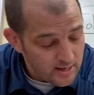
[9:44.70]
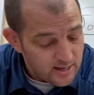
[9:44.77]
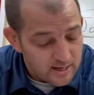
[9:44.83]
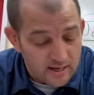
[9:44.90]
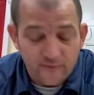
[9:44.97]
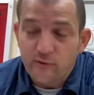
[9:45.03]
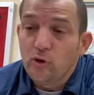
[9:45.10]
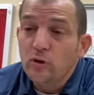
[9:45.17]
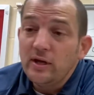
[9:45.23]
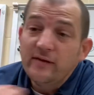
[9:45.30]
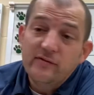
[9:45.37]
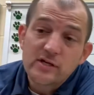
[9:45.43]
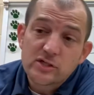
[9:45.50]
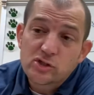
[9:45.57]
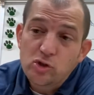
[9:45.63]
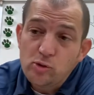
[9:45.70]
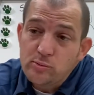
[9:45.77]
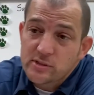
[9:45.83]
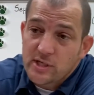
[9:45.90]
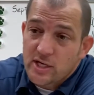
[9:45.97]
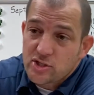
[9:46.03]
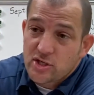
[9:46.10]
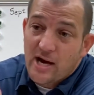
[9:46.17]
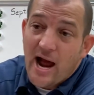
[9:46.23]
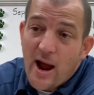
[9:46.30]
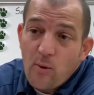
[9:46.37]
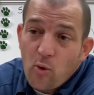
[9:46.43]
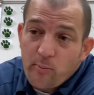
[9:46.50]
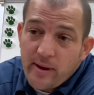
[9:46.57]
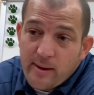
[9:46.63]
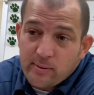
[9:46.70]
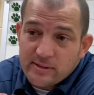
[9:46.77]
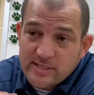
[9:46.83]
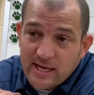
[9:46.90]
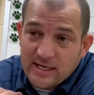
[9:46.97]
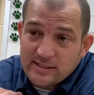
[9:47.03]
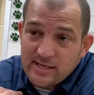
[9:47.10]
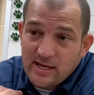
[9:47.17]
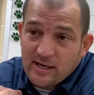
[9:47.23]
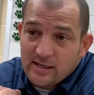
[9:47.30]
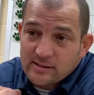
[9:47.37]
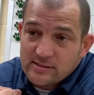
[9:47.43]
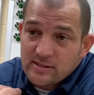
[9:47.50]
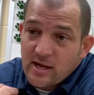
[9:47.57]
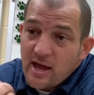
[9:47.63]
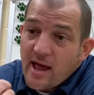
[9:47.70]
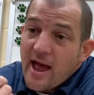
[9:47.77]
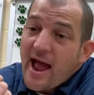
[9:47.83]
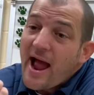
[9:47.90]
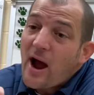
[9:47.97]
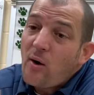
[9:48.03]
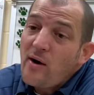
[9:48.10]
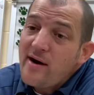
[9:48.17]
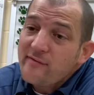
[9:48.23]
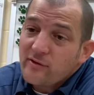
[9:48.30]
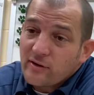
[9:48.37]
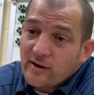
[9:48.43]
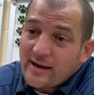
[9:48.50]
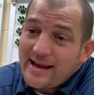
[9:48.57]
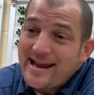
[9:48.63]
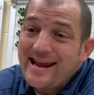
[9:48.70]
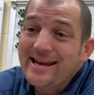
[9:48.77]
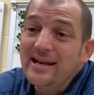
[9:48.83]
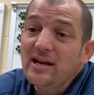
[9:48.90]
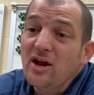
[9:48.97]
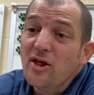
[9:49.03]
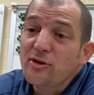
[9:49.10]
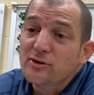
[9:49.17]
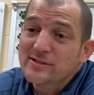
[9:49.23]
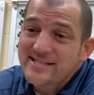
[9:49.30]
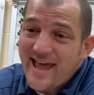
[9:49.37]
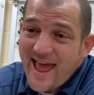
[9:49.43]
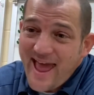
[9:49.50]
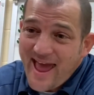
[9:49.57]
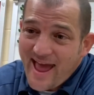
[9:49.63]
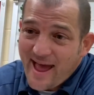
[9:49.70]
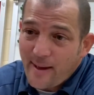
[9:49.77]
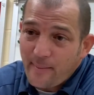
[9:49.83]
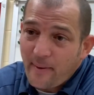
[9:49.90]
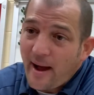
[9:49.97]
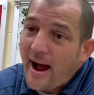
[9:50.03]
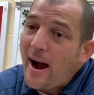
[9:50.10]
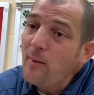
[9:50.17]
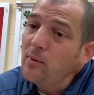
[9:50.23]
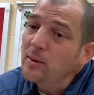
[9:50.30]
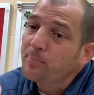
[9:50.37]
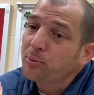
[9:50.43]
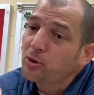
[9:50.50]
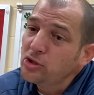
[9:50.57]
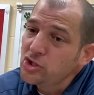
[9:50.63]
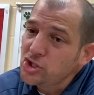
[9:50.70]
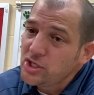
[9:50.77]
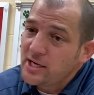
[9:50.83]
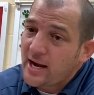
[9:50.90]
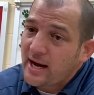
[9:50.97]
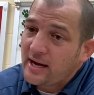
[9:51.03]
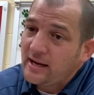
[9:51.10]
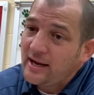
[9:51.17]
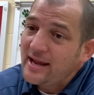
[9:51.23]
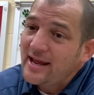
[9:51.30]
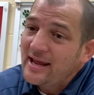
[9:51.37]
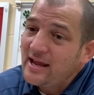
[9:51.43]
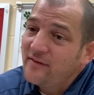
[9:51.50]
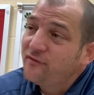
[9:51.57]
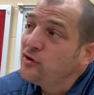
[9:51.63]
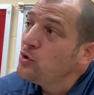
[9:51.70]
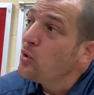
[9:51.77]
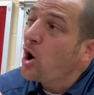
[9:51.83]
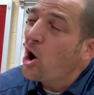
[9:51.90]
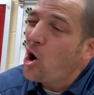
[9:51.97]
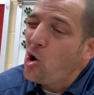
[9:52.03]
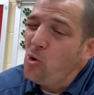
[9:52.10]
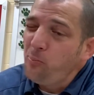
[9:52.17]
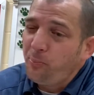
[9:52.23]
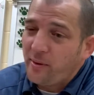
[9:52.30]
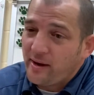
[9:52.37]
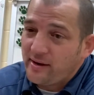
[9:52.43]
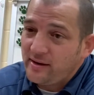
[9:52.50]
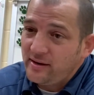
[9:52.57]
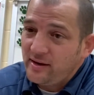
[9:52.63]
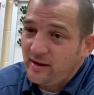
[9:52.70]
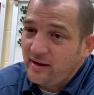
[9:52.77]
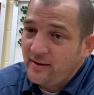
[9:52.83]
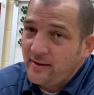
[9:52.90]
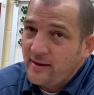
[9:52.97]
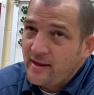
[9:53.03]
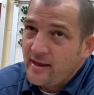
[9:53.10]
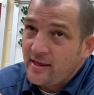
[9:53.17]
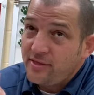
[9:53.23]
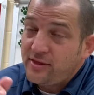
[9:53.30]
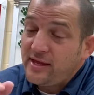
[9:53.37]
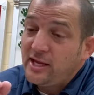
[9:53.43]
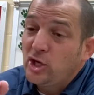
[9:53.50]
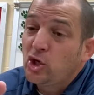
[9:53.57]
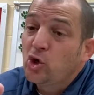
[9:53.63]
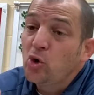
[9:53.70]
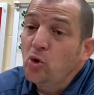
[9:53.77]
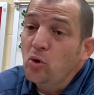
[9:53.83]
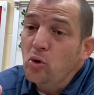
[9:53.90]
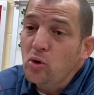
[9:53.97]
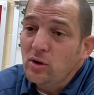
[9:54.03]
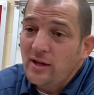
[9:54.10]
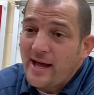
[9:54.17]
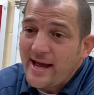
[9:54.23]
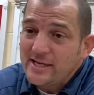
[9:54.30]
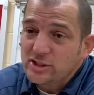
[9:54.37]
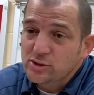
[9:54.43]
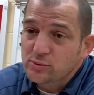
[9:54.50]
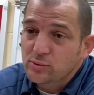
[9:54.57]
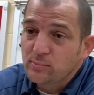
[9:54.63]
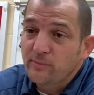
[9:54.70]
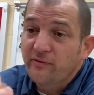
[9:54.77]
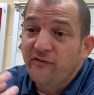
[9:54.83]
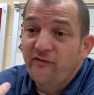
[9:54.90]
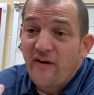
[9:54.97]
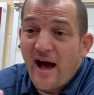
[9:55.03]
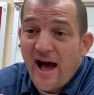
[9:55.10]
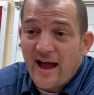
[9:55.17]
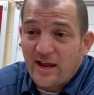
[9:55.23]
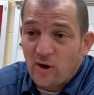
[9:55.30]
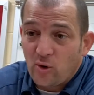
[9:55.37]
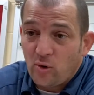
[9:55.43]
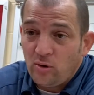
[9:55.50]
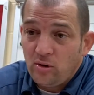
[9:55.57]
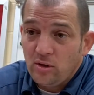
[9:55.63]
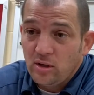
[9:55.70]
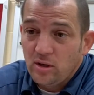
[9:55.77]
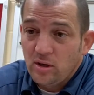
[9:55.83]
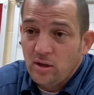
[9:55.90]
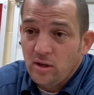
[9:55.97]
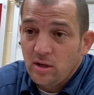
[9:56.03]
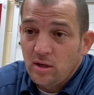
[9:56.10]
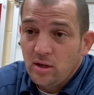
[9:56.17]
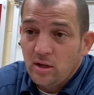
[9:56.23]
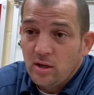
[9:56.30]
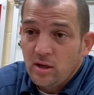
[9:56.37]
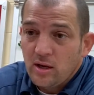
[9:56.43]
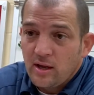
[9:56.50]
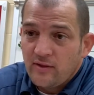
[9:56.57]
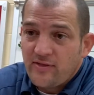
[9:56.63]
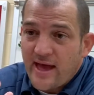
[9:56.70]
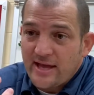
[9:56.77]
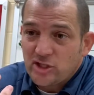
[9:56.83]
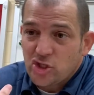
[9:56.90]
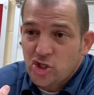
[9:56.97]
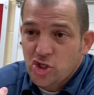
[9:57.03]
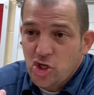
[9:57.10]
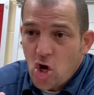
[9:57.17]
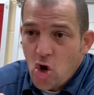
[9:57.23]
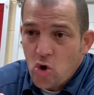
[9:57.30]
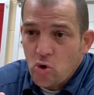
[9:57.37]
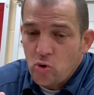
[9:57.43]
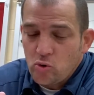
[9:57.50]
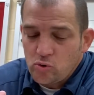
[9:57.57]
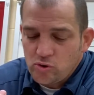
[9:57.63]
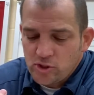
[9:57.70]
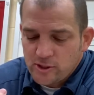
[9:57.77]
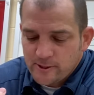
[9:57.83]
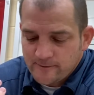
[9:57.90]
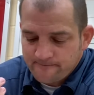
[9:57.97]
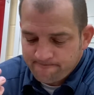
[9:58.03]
If you leave this Zoom session, I won't be able to take attendance. However, in another tab, I would appreciate if you opened the Google Classroom file that shows